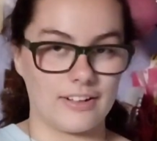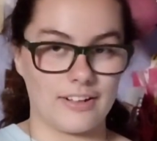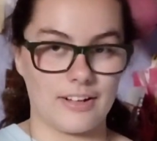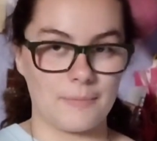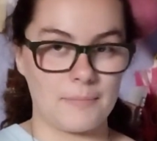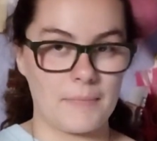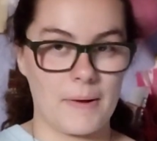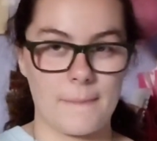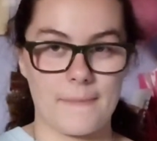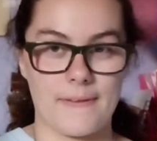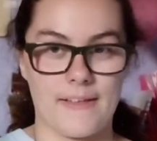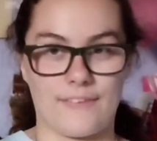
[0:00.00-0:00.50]

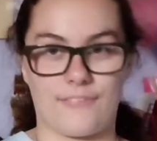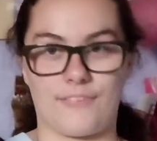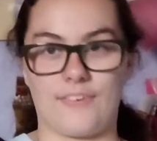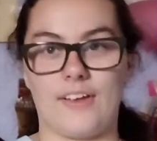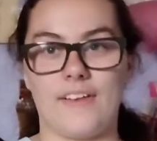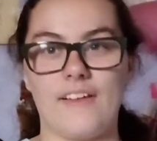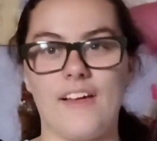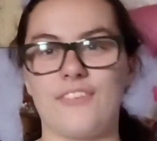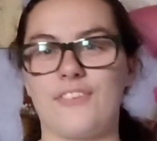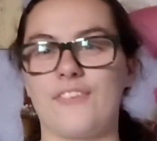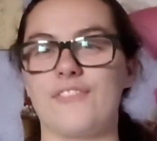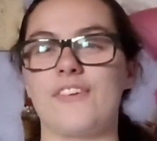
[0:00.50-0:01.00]
Maybe that's
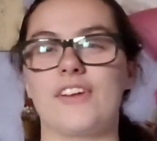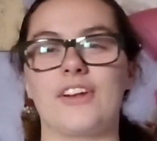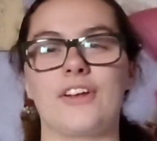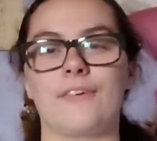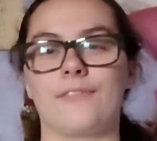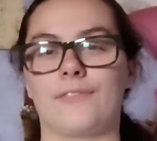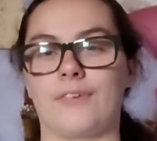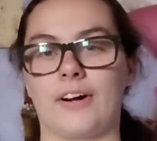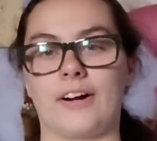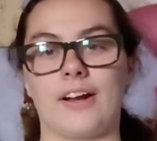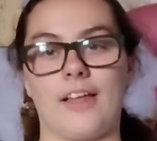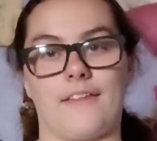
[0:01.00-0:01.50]
a video
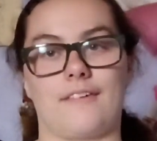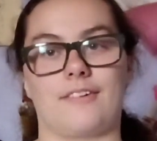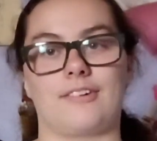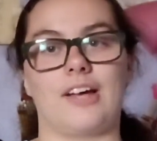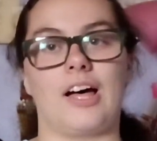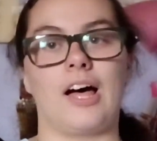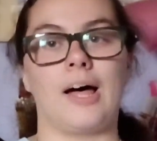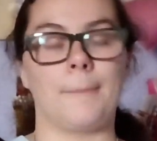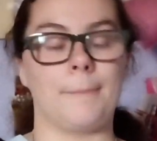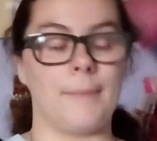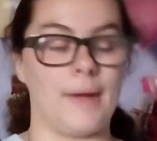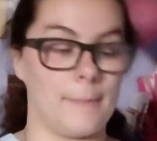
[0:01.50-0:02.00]
for another
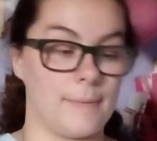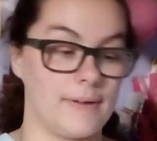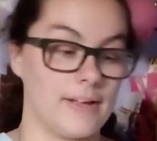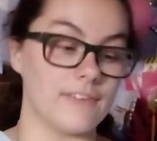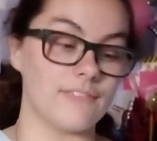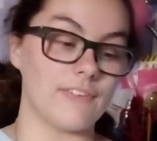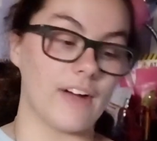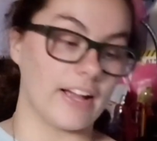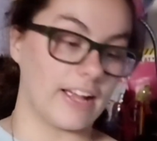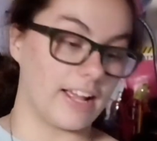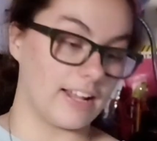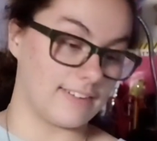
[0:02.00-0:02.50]
time. Maybe
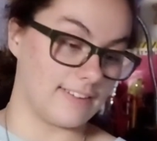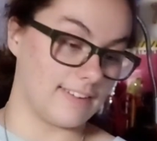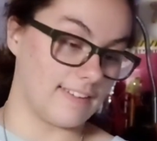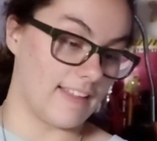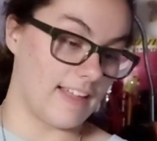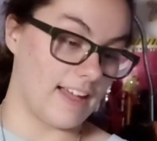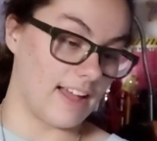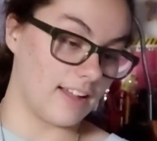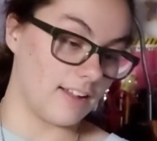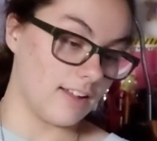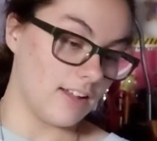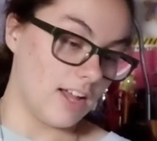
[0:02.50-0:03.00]
if I get to
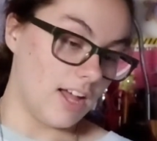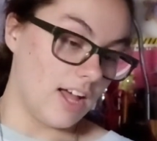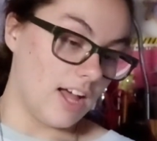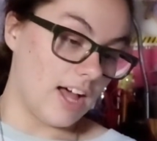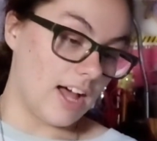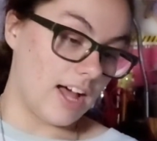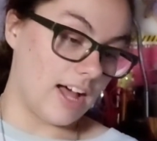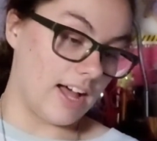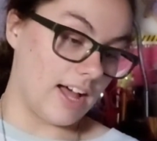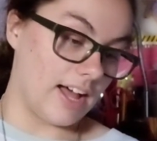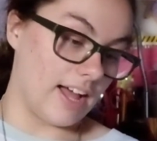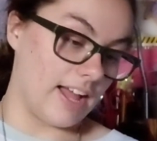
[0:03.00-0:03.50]
that.
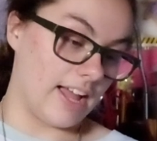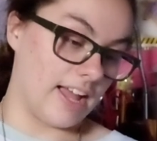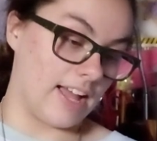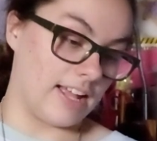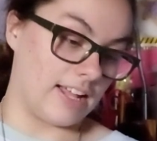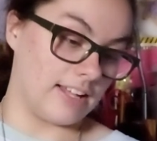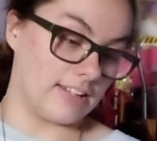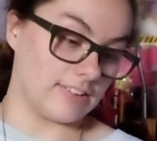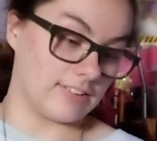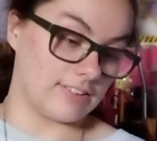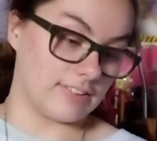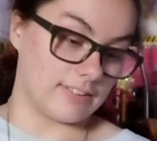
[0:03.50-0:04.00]

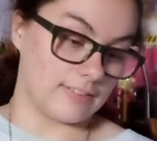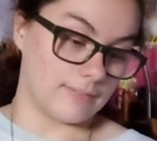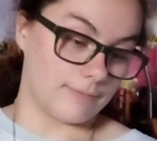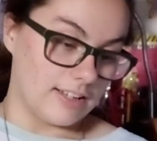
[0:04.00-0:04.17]
And